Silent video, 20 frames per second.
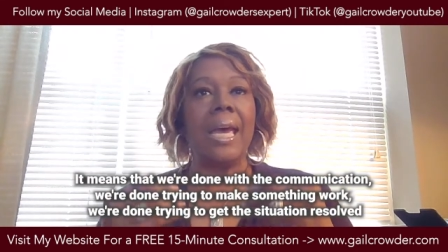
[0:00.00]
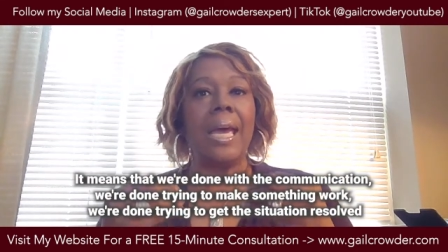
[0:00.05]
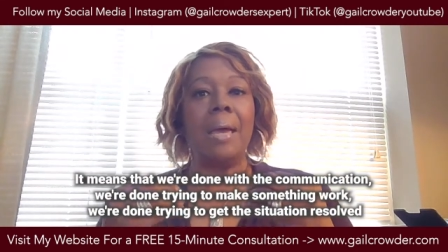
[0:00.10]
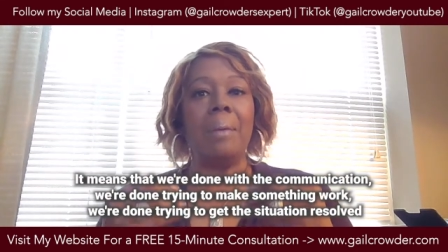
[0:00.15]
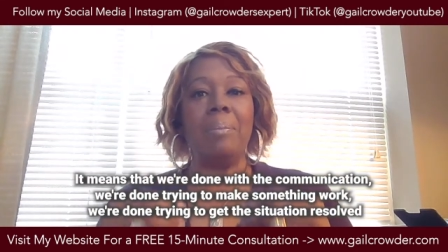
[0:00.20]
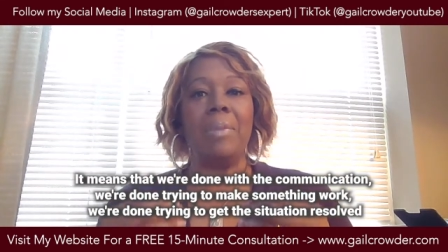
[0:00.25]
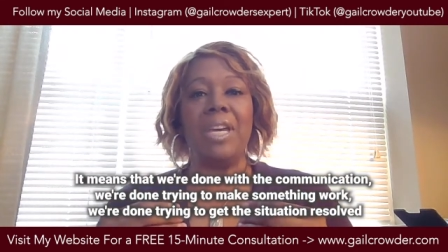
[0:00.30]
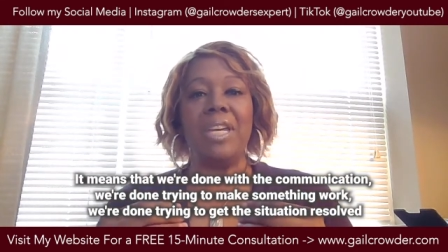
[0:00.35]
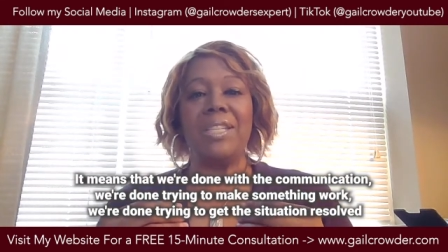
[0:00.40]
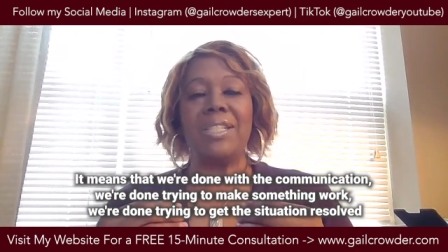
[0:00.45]

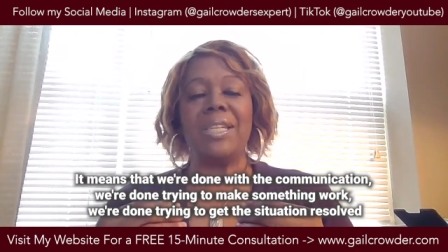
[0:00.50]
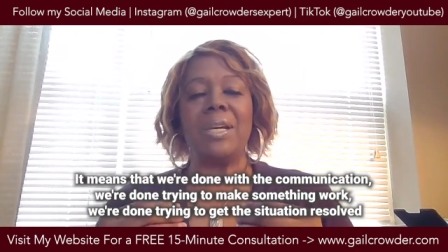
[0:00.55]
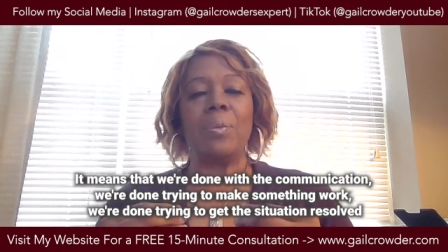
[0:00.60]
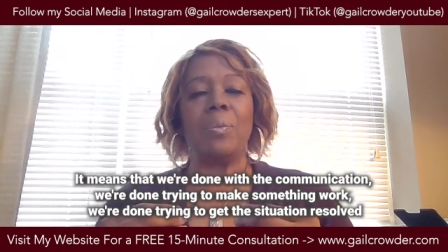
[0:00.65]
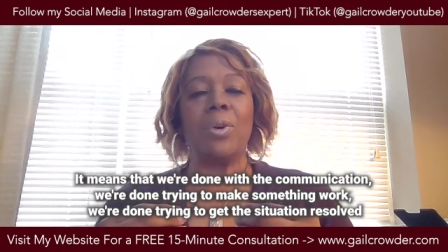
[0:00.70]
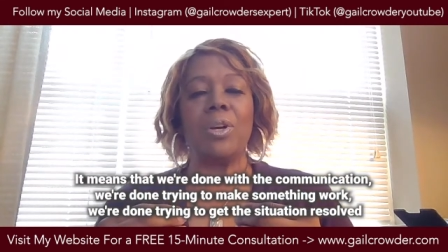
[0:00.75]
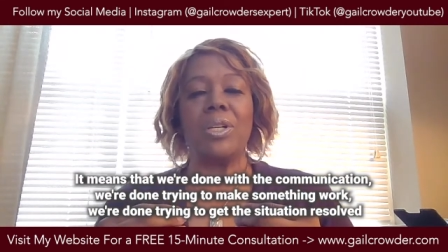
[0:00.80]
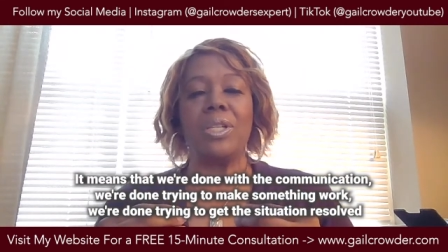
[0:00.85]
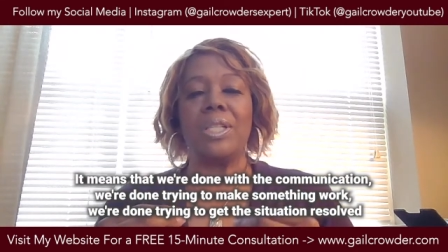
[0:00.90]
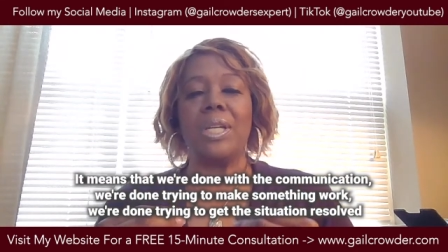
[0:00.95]
it means
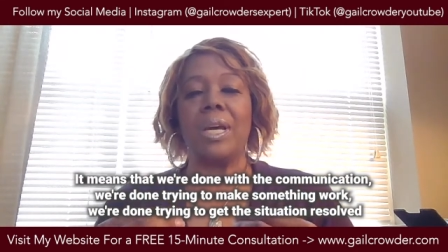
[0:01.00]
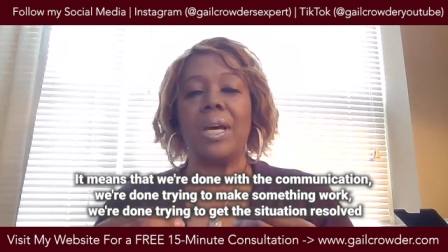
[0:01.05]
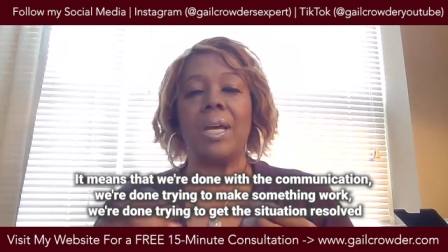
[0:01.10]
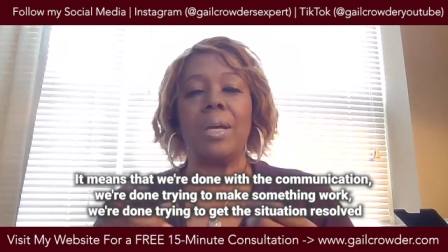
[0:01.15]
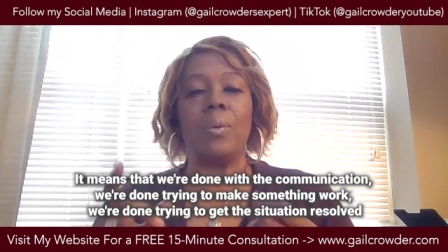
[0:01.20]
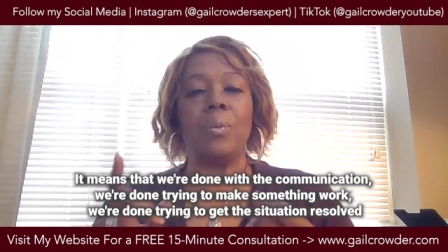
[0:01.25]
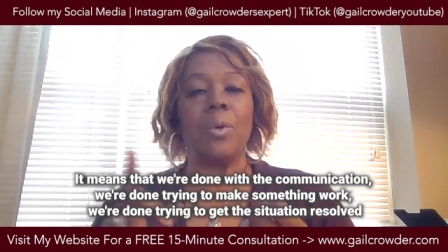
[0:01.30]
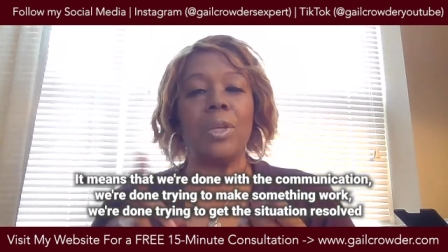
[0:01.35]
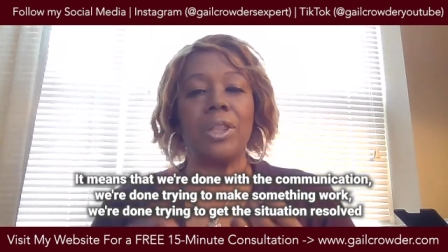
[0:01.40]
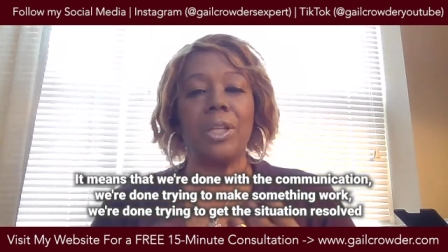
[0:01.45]
that we're
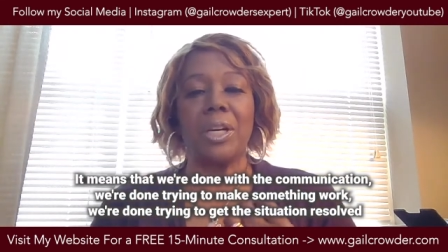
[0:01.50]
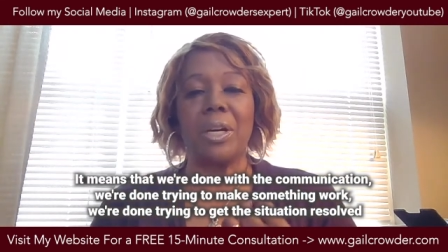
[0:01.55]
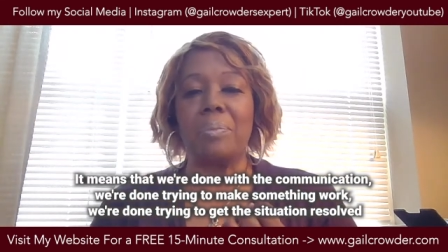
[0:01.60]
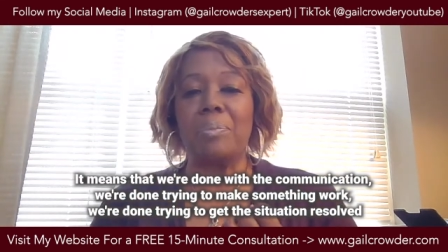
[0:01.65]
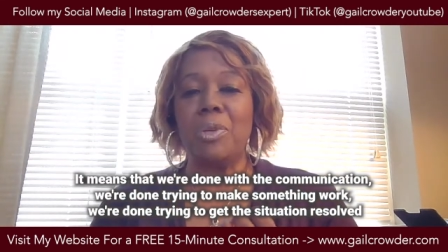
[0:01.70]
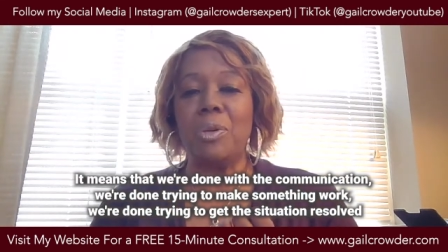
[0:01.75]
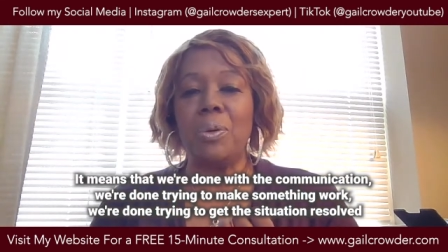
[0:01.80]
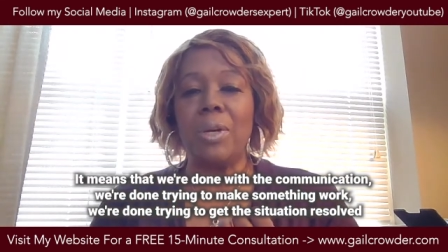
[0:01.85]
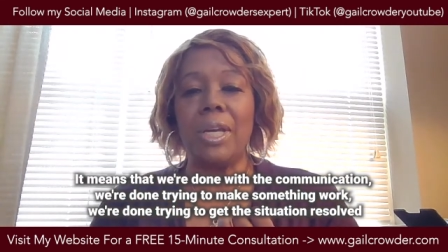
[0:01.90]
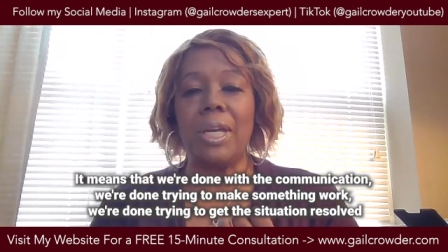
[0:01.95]
done with the
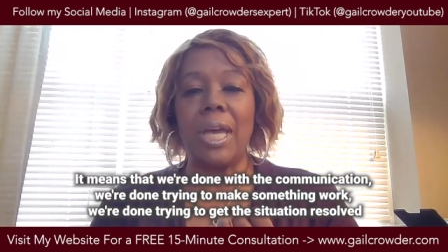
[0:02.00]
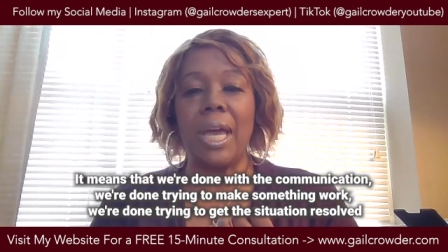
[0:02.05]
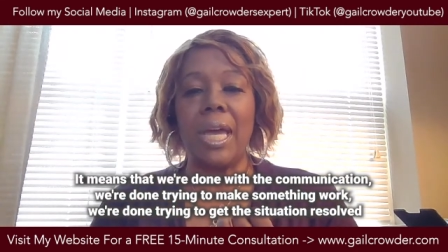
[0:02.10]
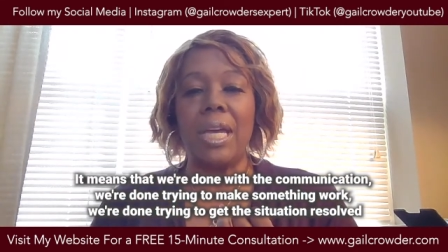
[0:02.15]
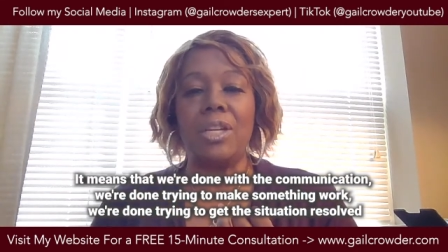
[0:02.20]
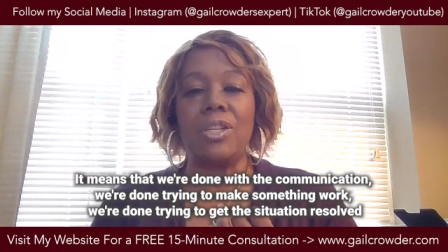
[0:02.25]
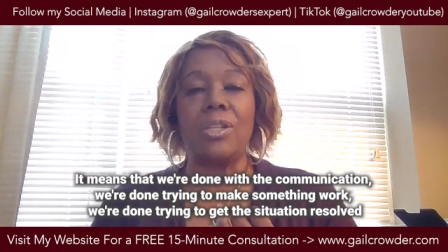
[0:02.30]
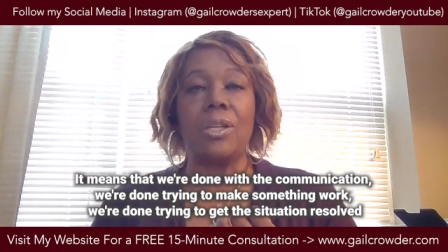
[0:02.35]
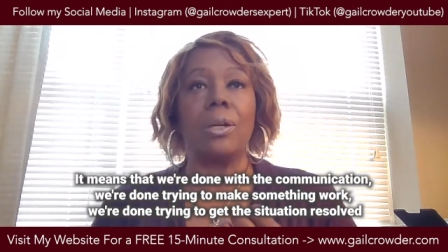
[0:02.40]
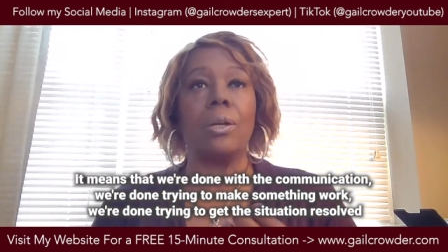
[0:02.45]

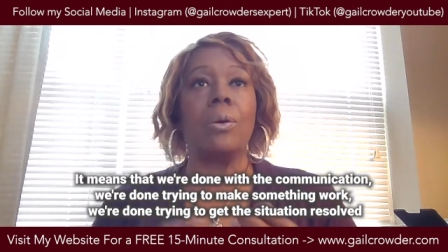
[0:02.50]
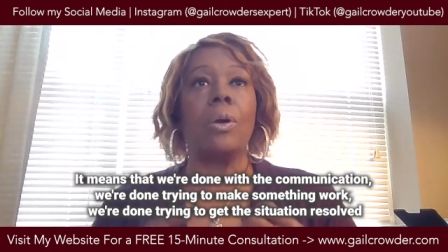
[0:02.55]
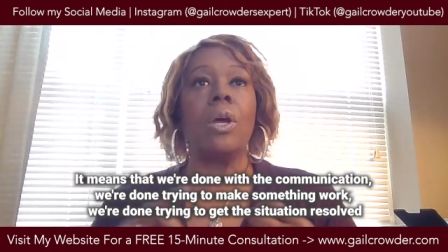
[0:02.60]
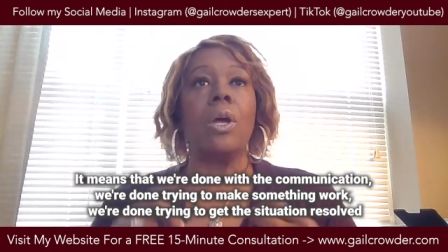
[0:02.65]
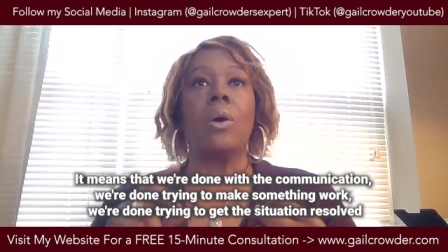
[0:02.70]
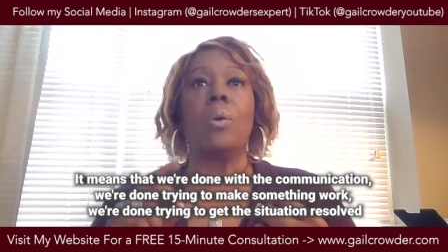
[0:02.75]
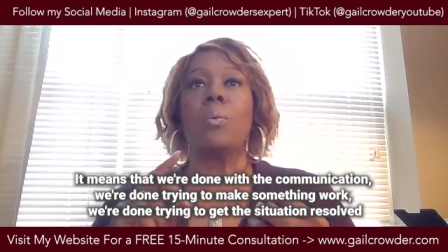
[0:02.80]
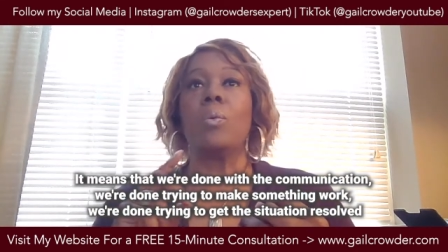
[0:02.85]
communication.